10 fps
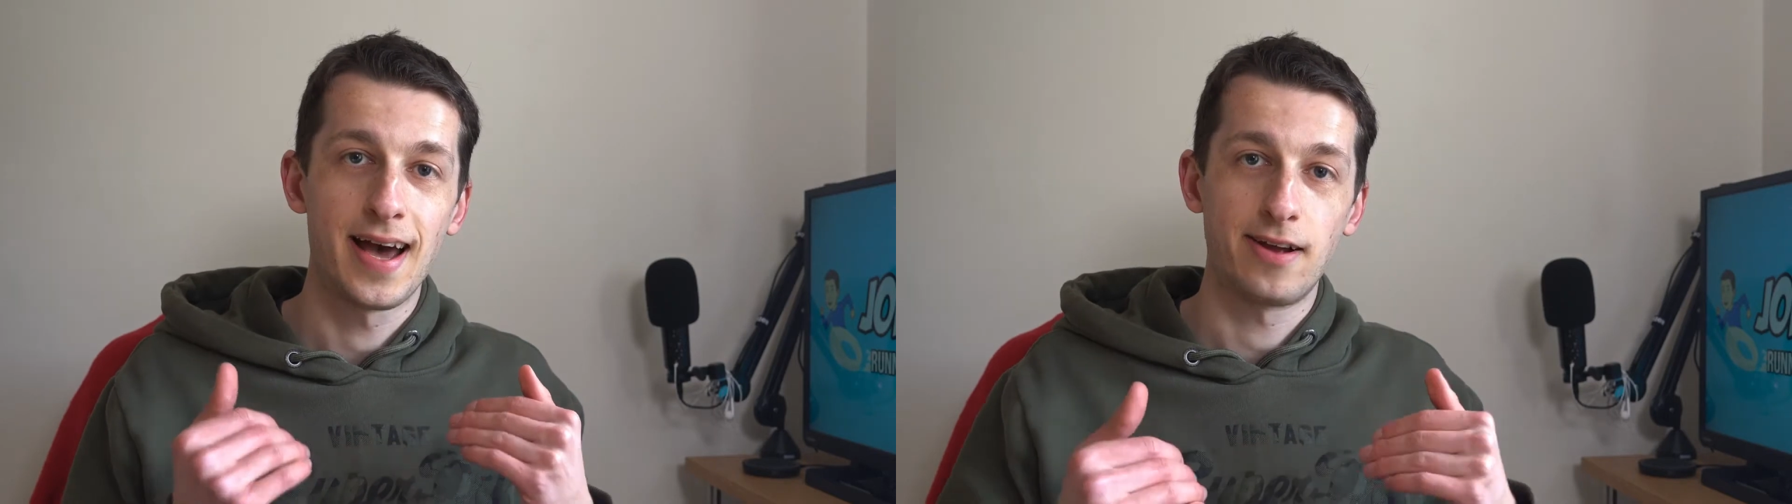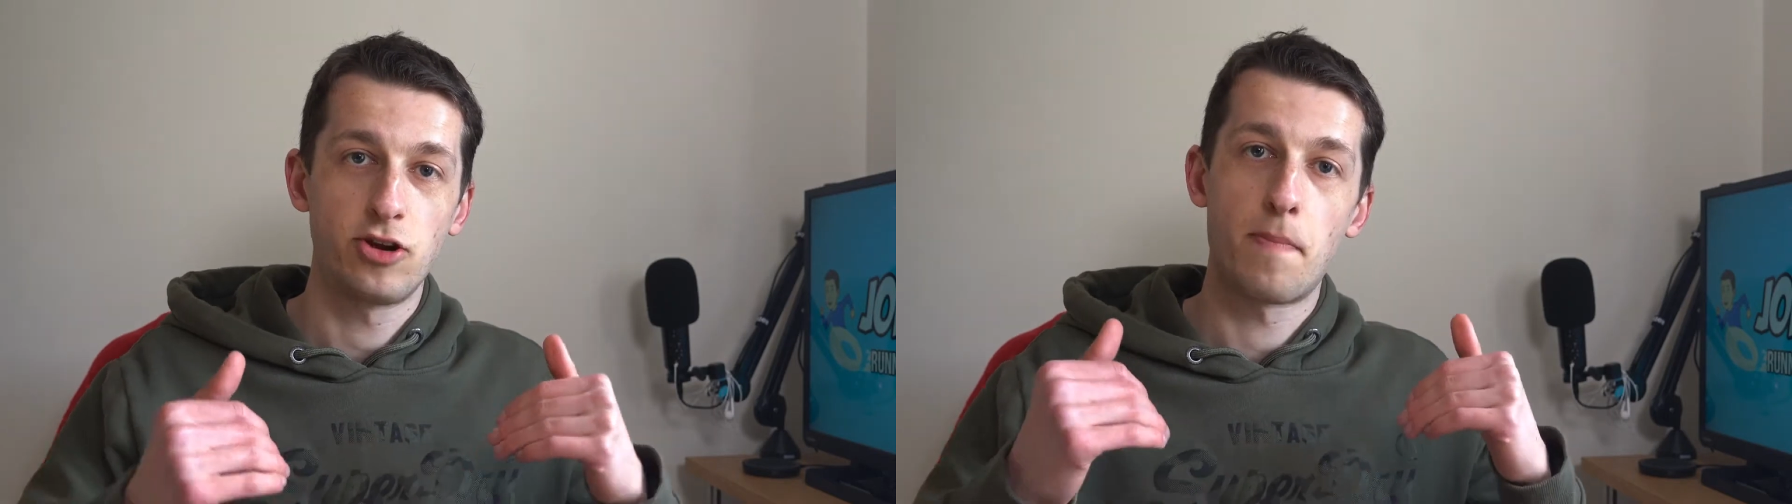
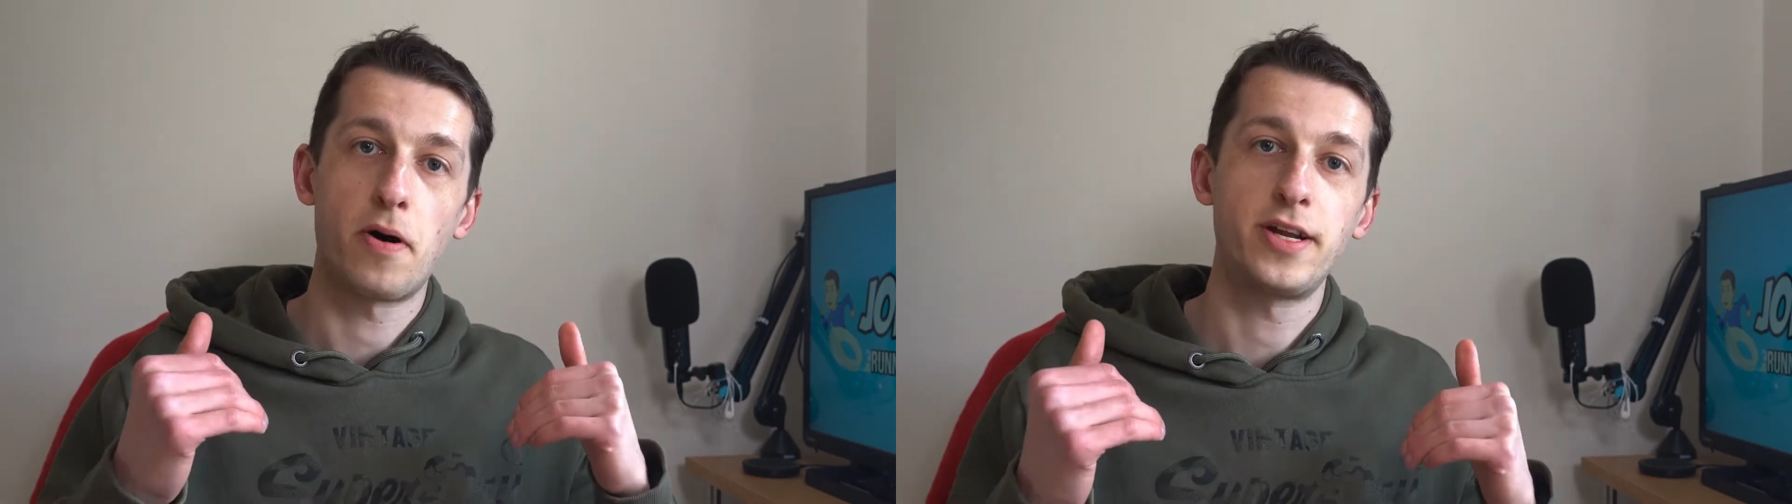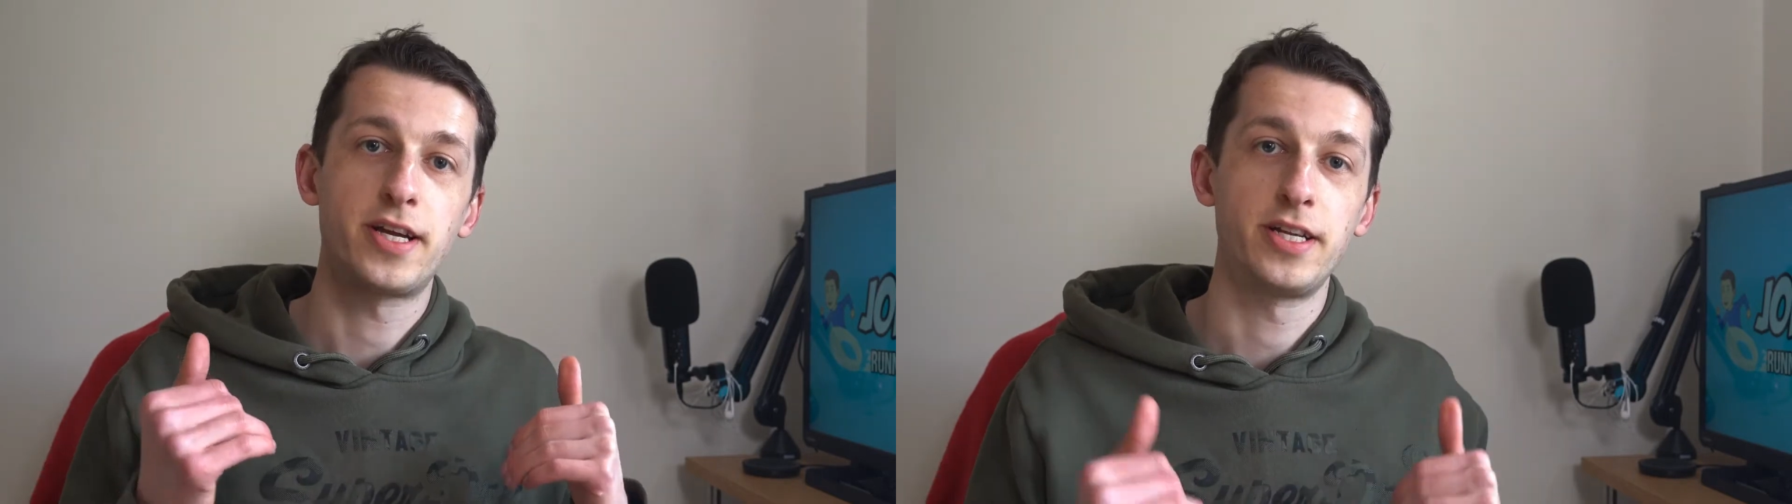and your
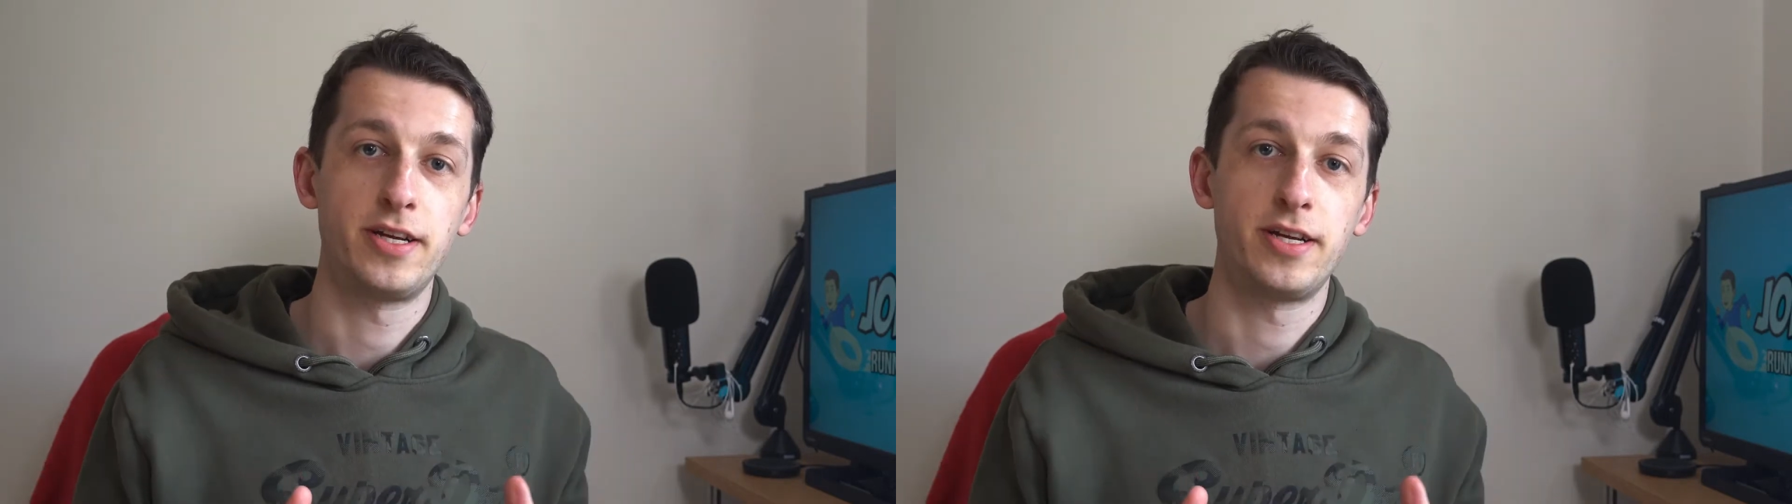body can